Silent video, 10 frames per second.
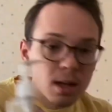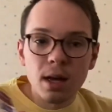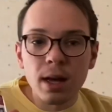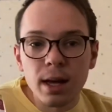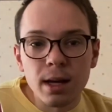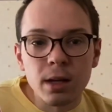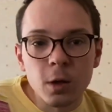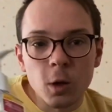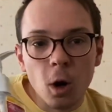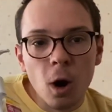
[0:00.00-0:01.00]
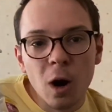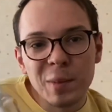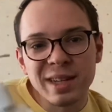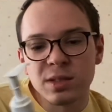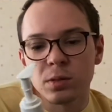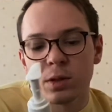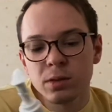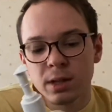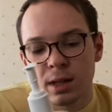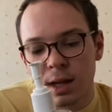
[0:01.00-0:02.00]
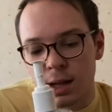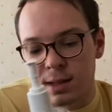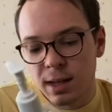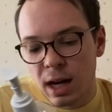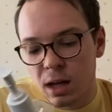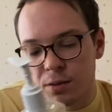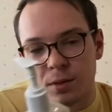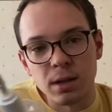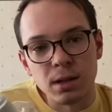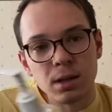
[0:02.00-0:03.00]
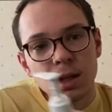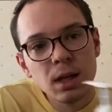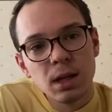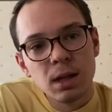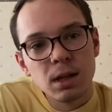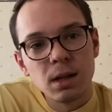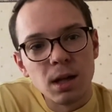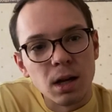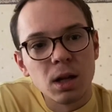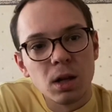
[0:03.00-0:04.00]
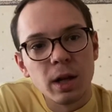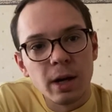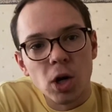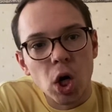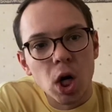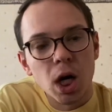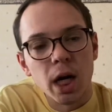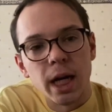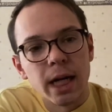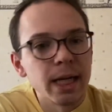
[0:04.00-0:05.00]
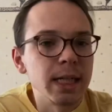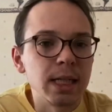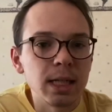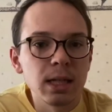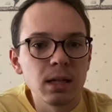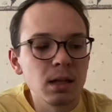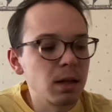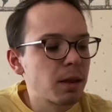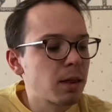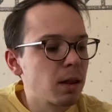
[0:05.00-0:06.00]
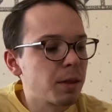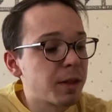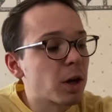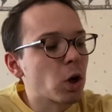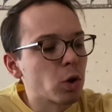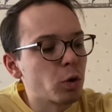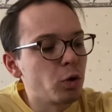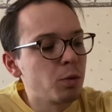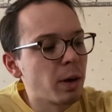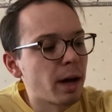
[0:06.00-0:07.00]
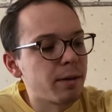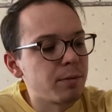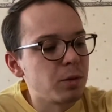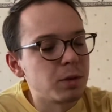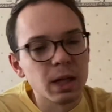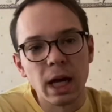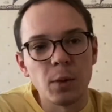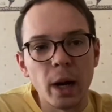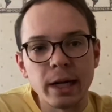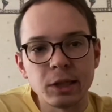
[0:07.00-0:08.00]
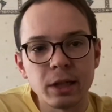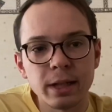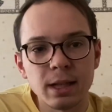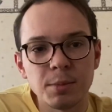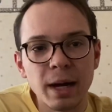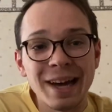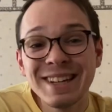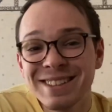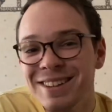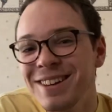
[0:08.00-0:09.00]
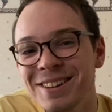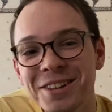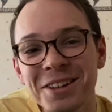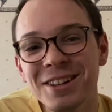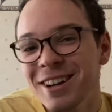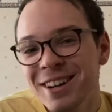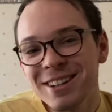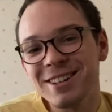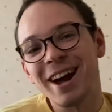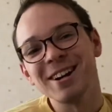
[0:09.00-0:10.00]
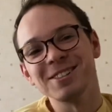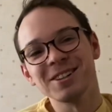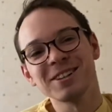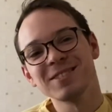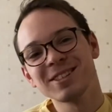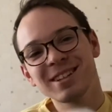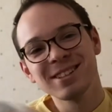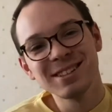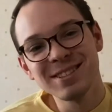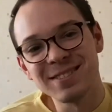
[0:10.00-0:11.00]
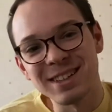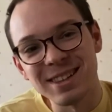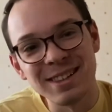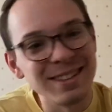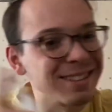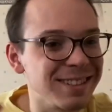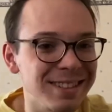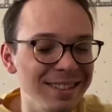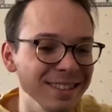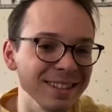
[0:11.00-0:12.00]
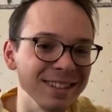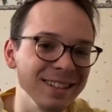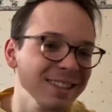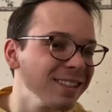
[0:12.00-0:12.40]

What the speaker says: and your arm as you use it, and it's kind of a clearer and thinner lube. I've used KY jelly in the past under dire circumstances, but this is the